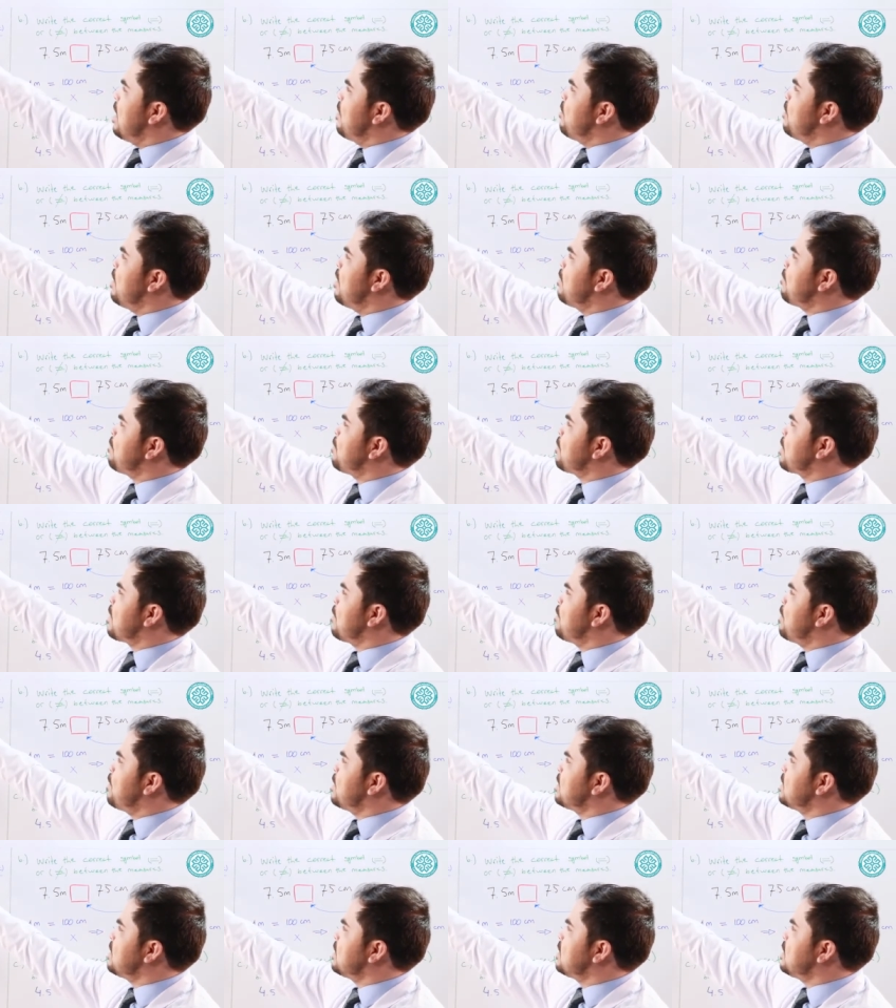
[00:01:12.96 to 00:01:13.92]
We have
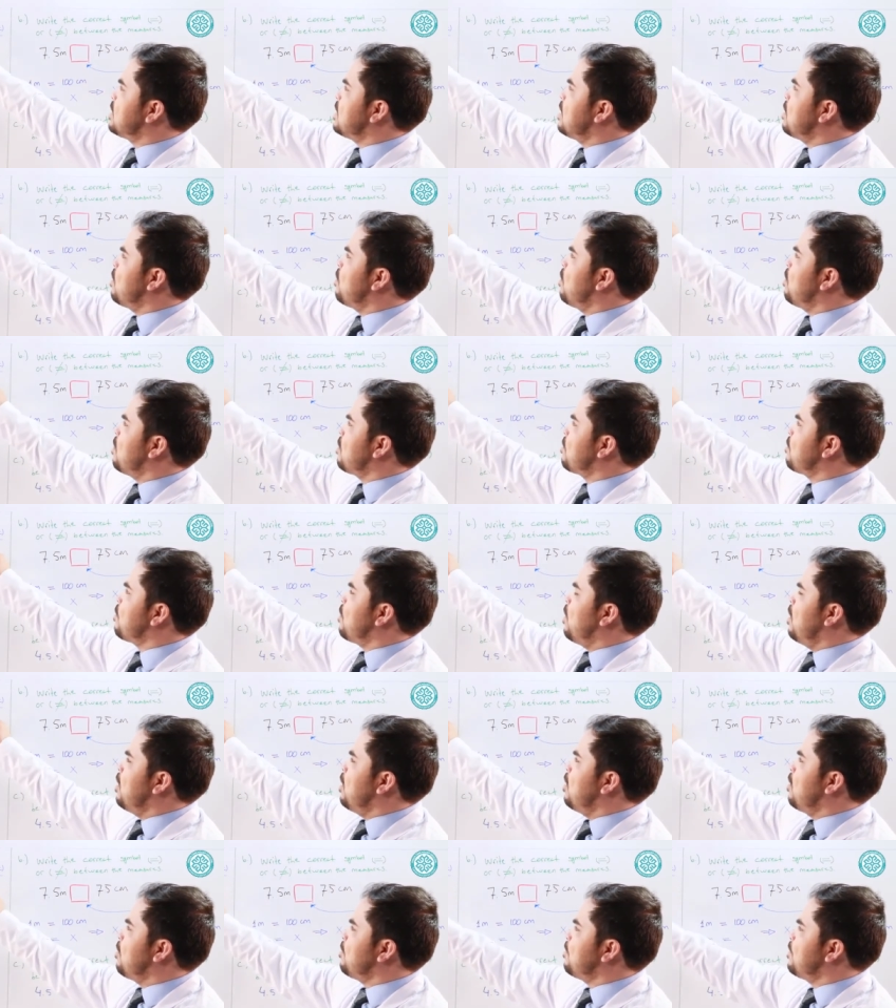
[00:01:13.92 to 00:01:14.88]
capacity or
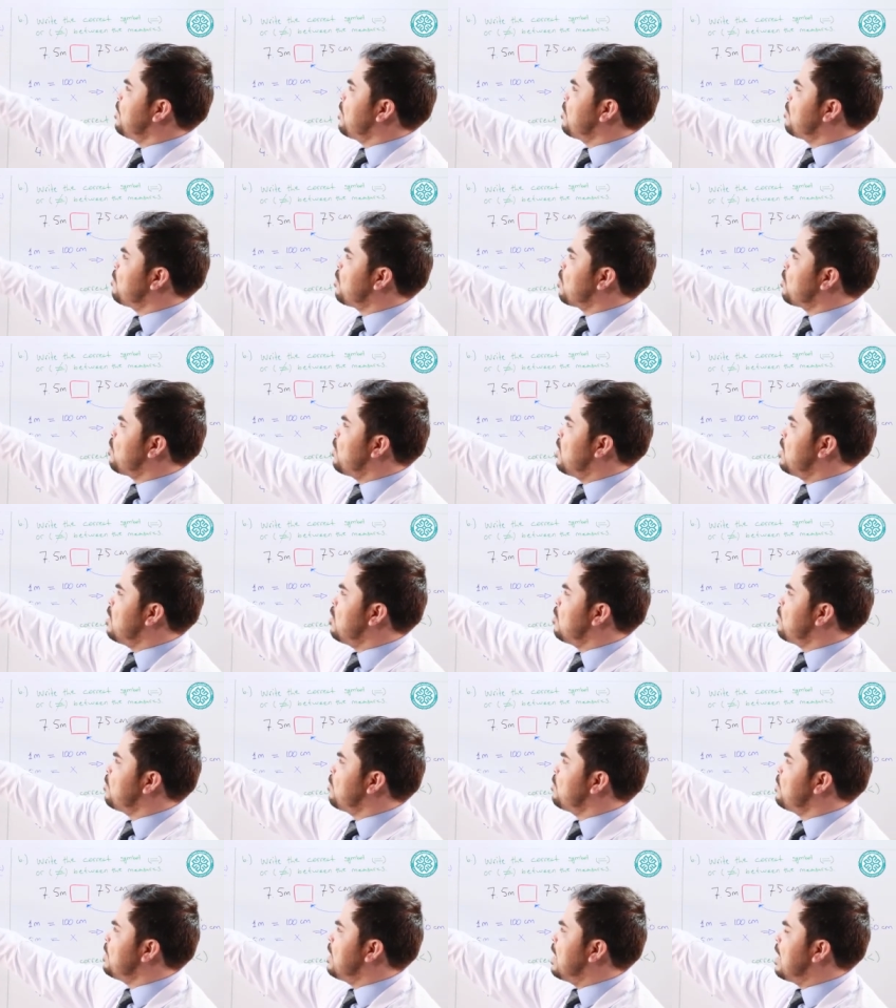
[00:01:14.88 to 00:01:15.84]
volume. For
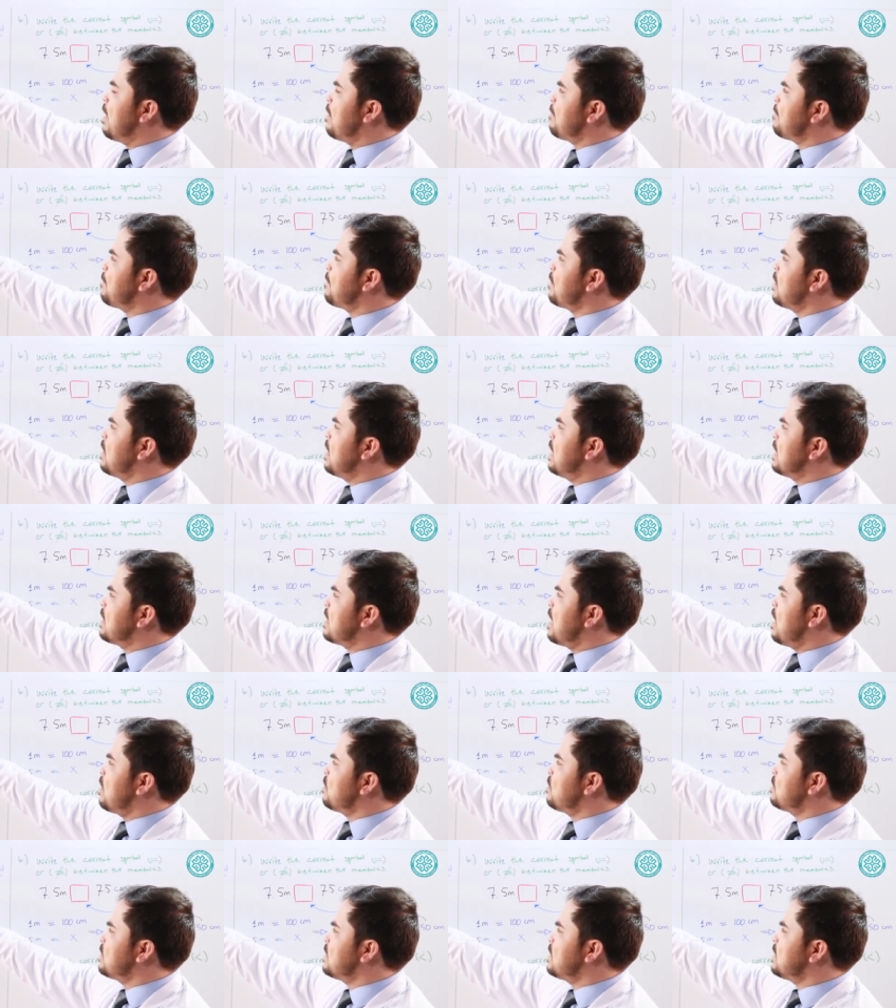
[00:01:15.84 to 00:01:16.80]
volume we have
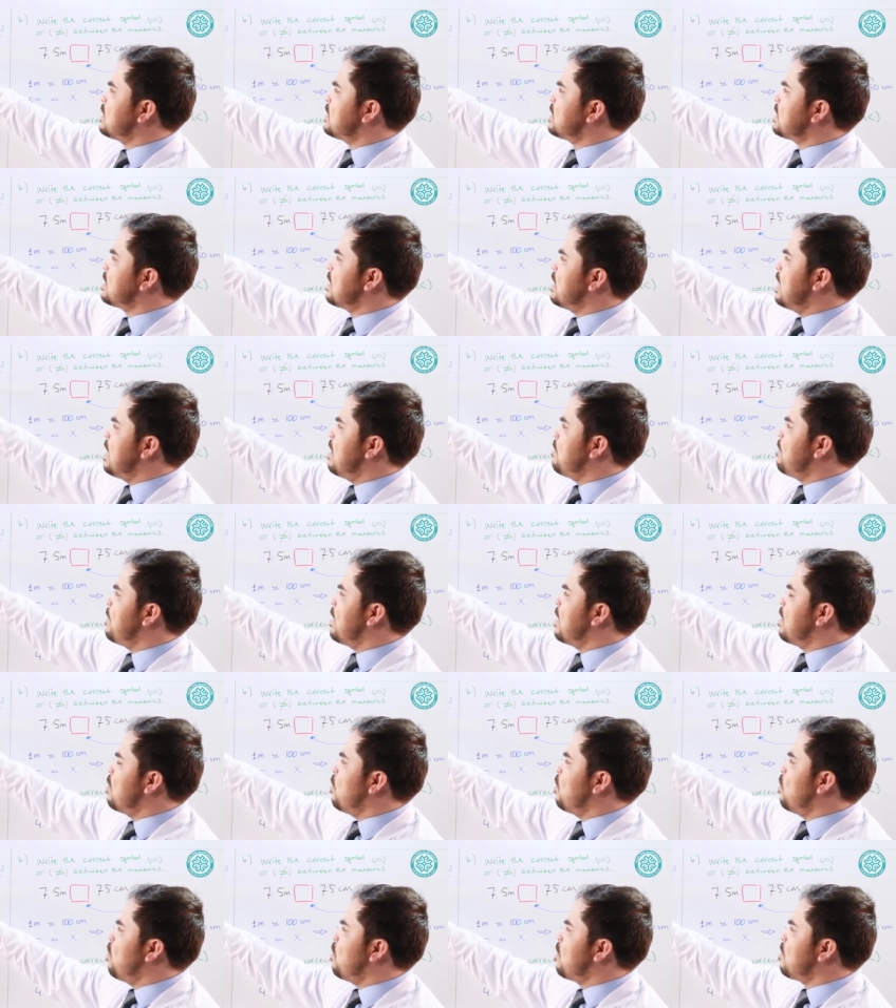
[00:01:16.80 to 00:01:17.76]
1000
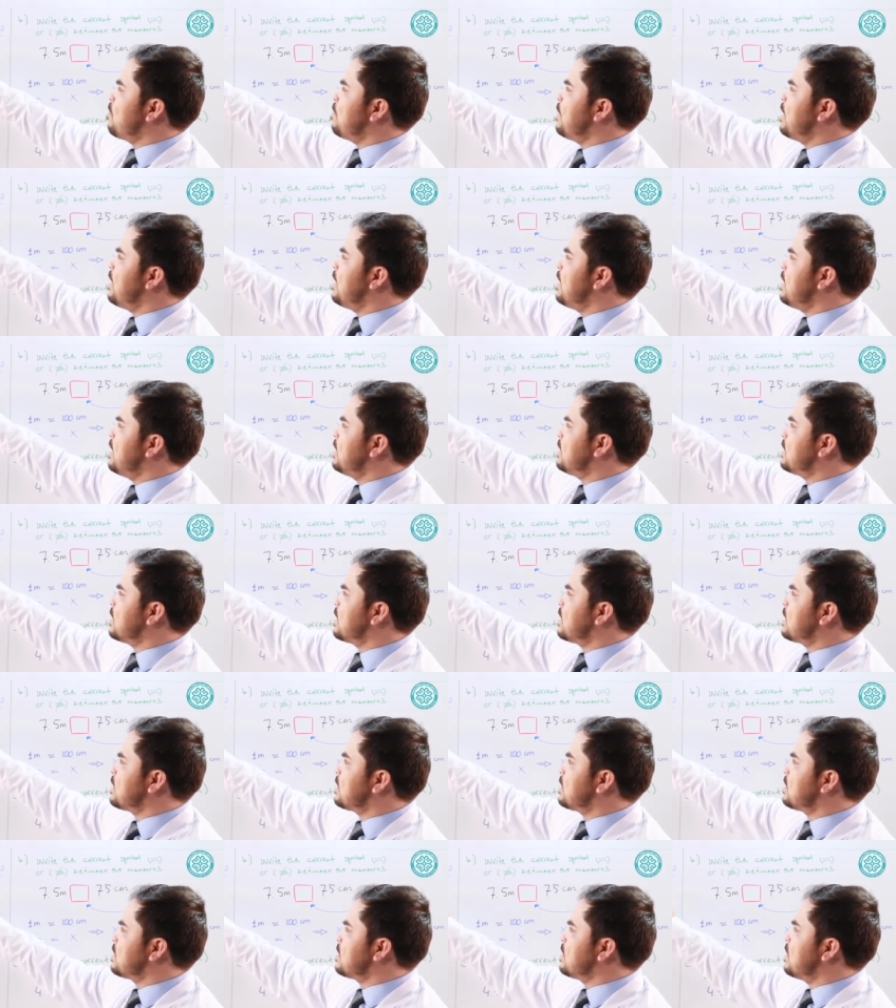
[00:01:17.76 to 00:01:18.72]
ml or
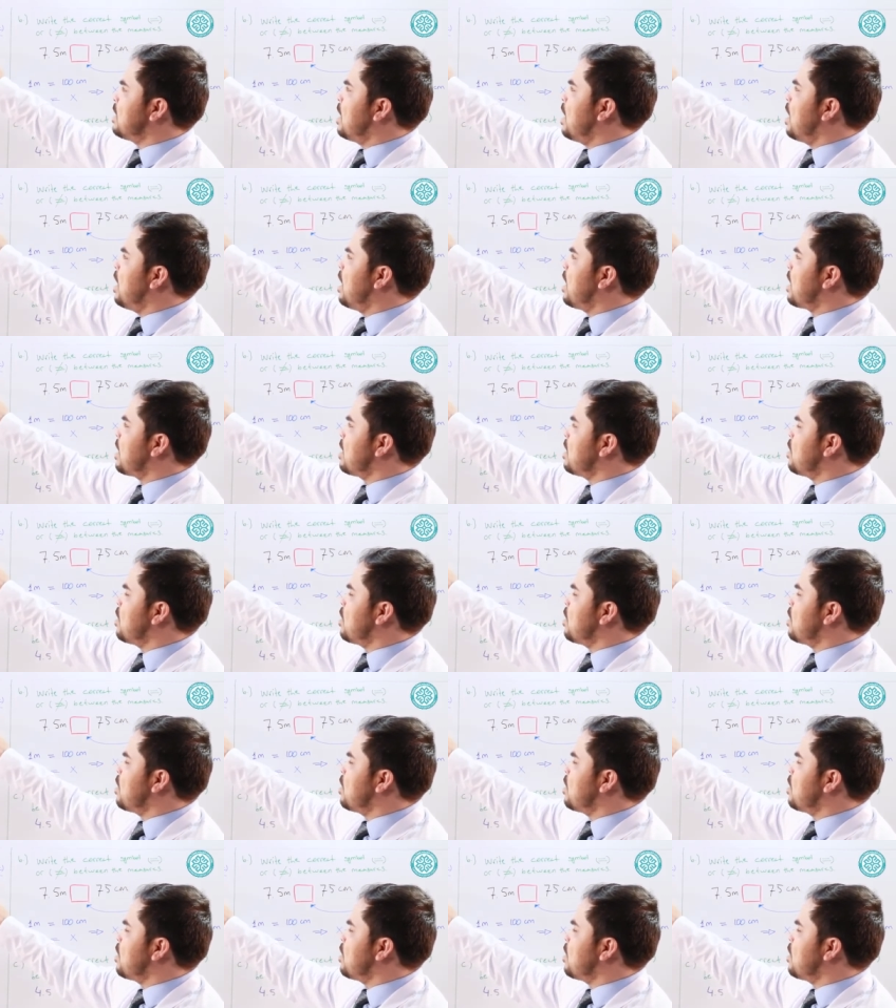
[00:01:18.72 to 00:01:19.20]
milliliters are